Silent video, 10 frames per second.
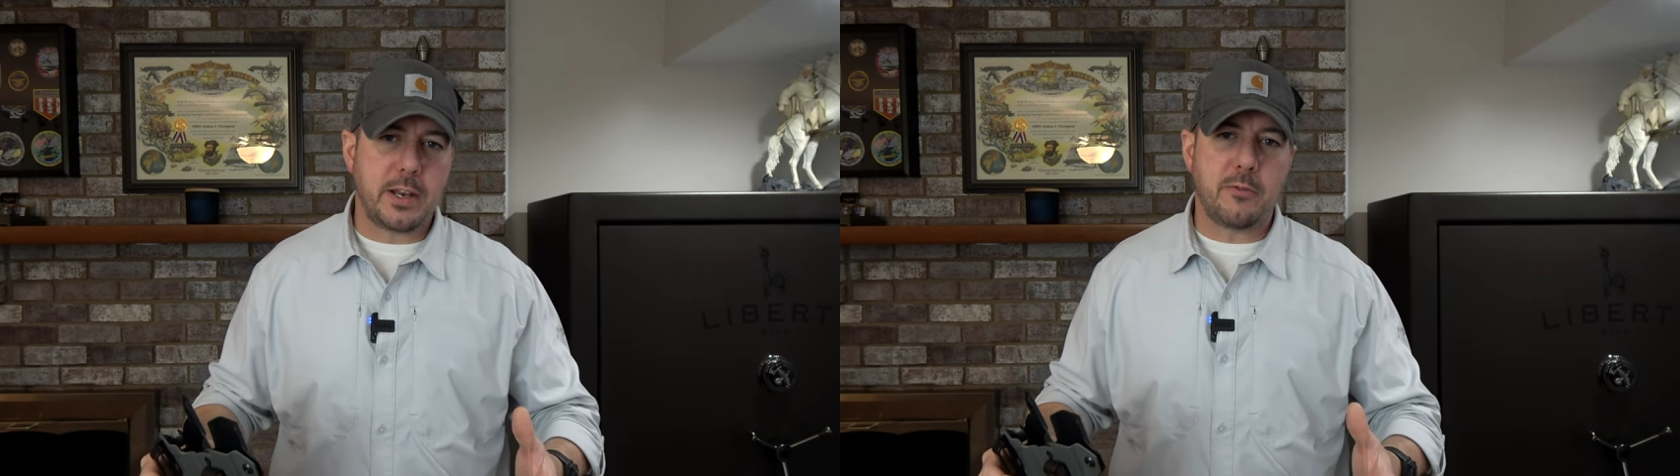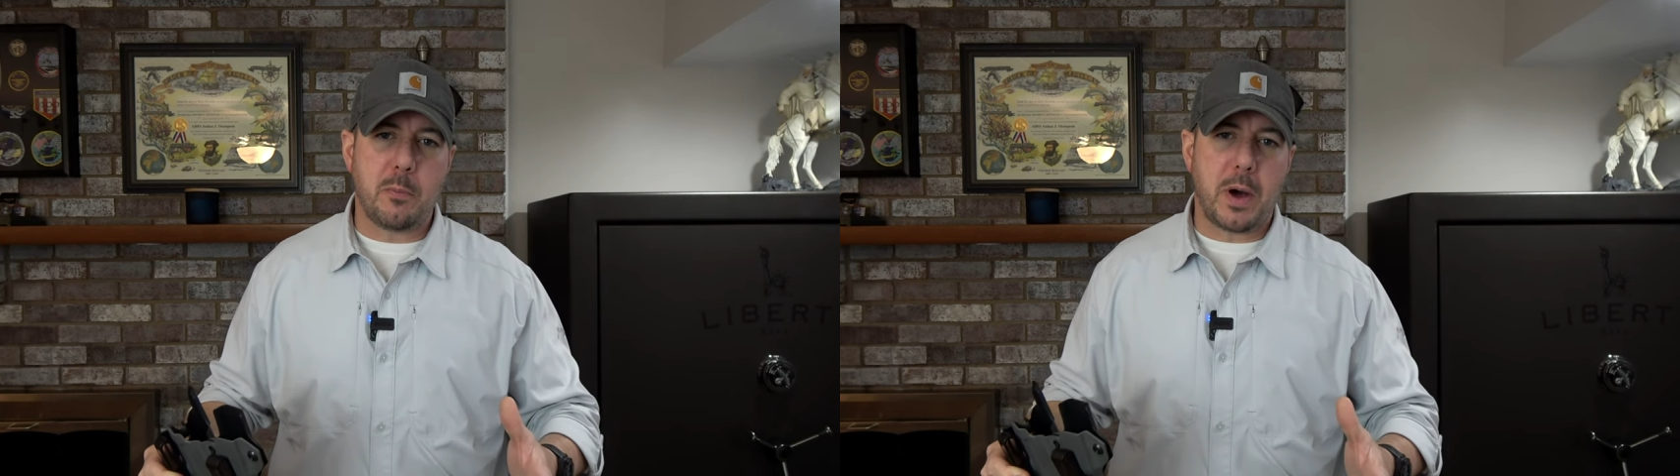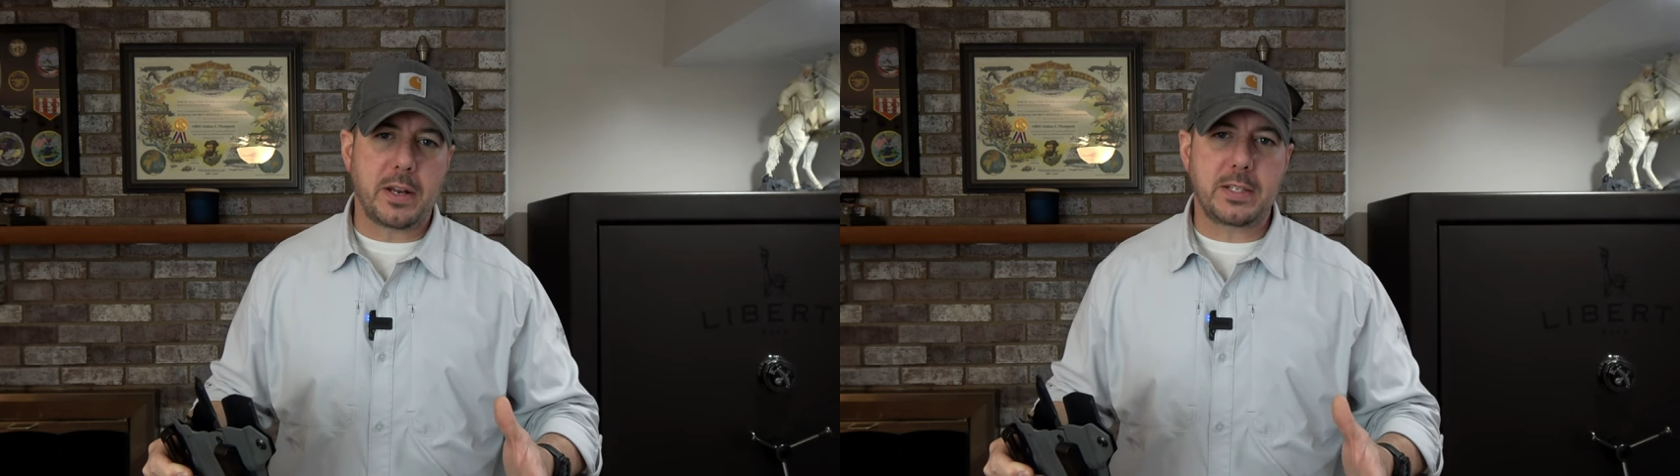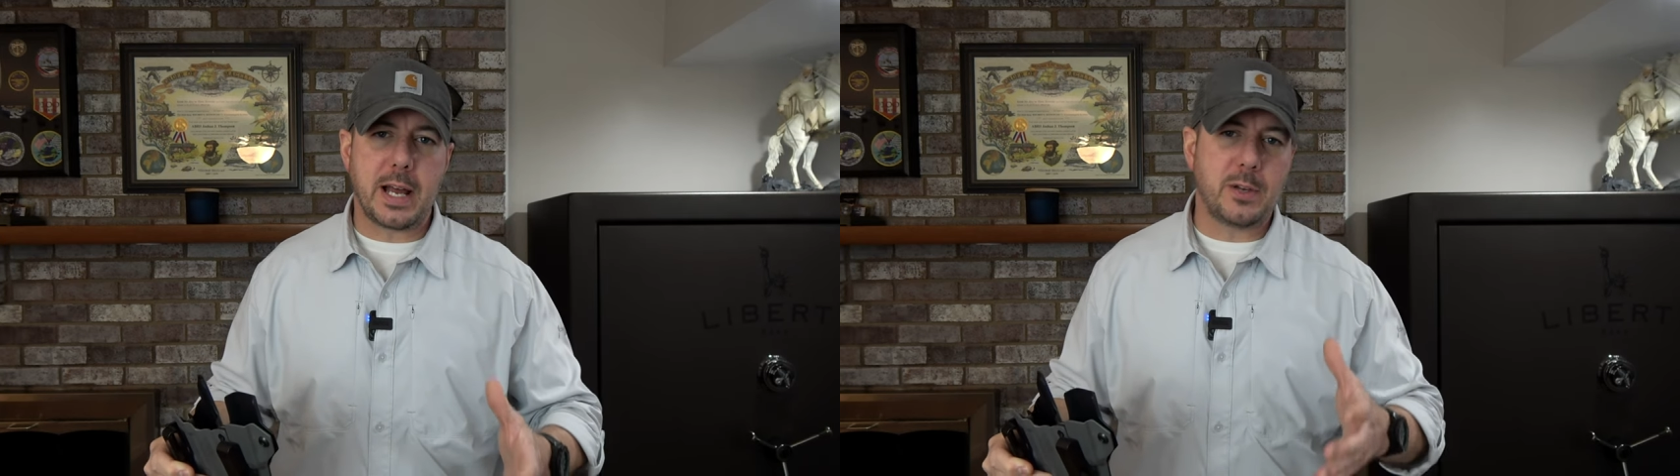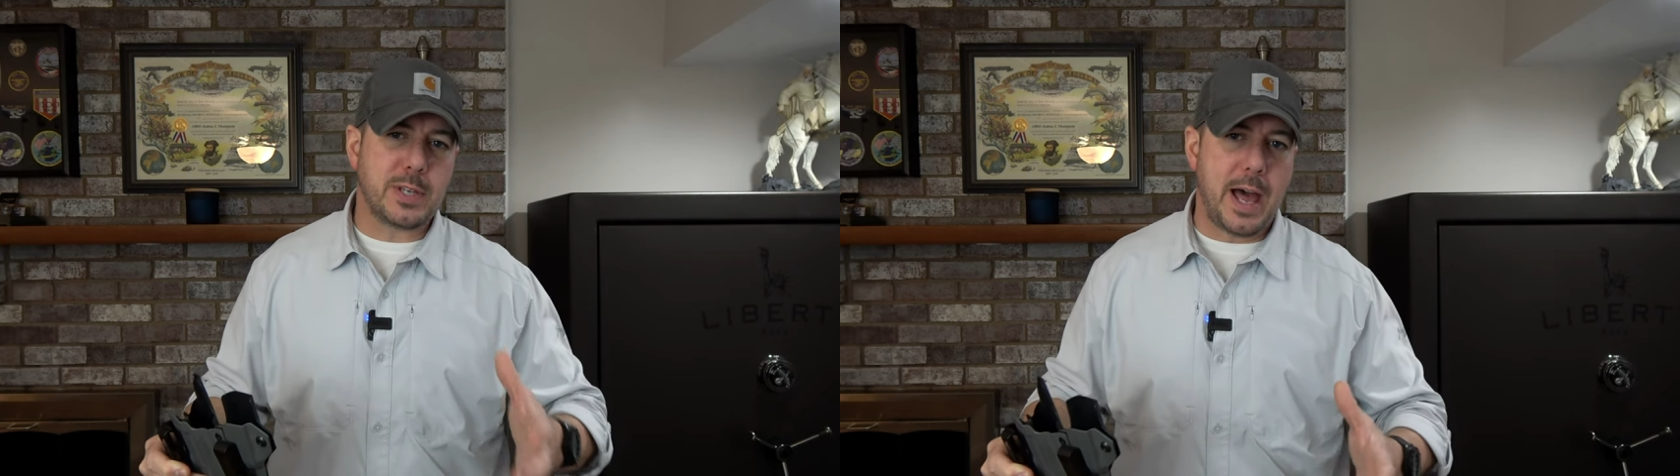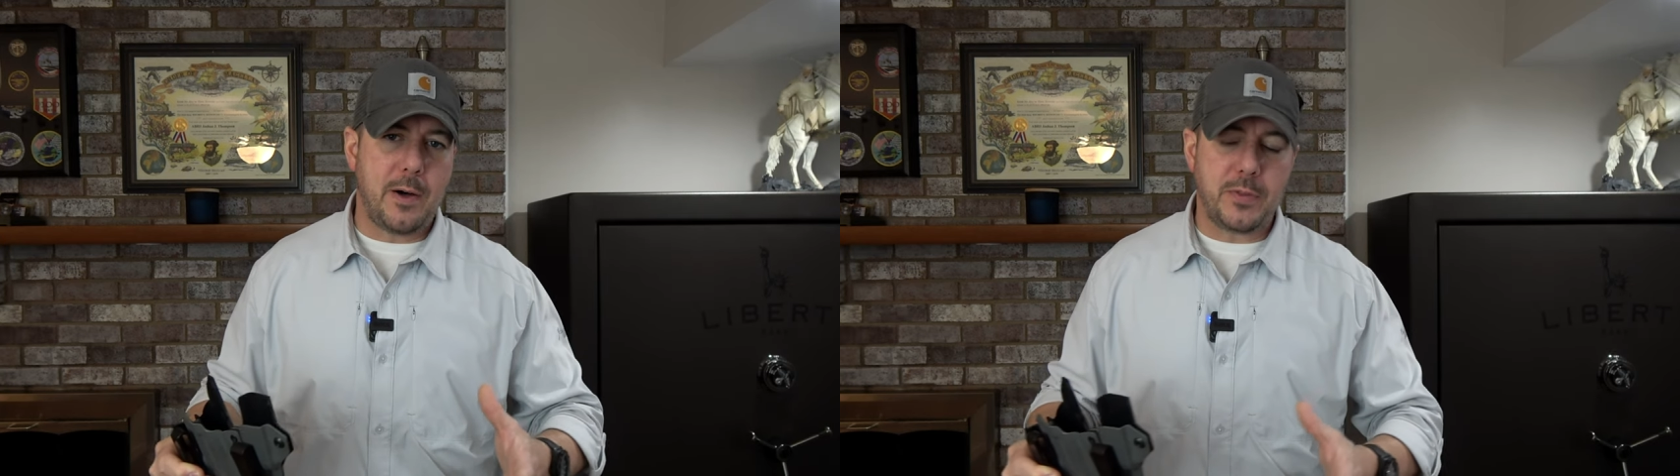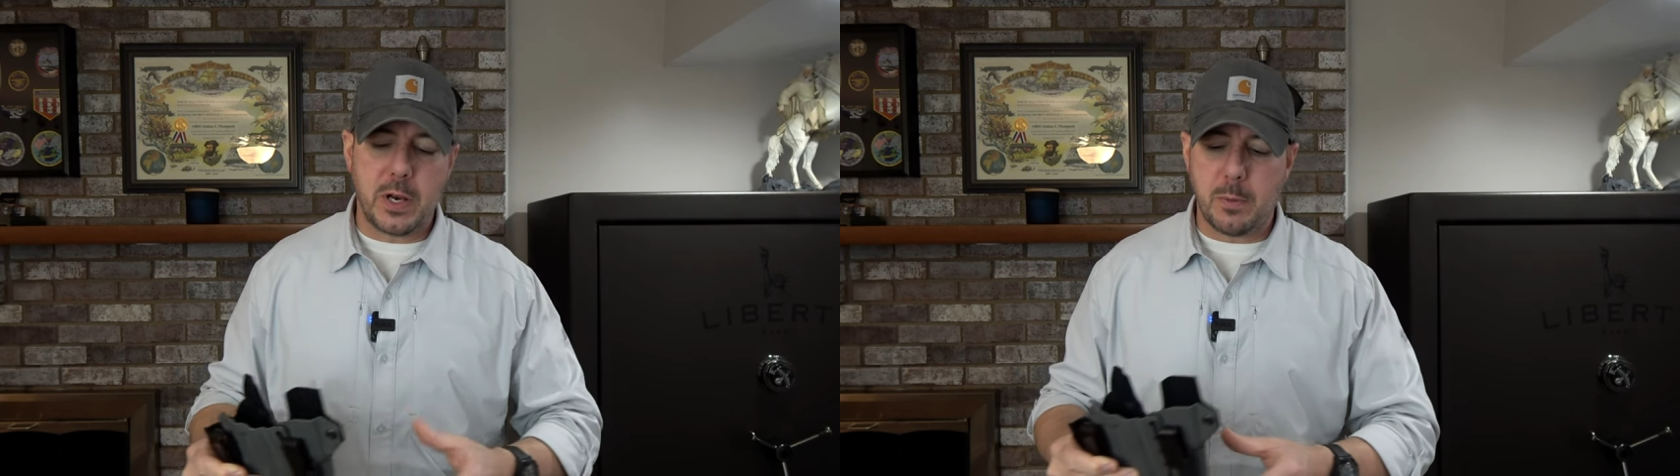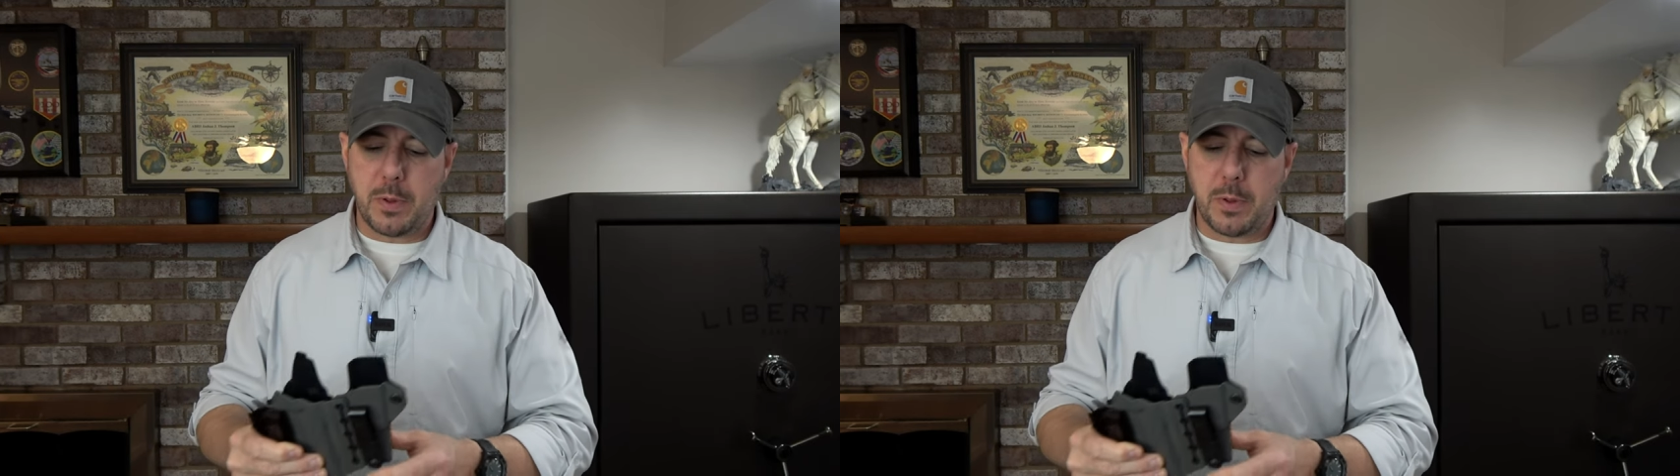different body styles out there,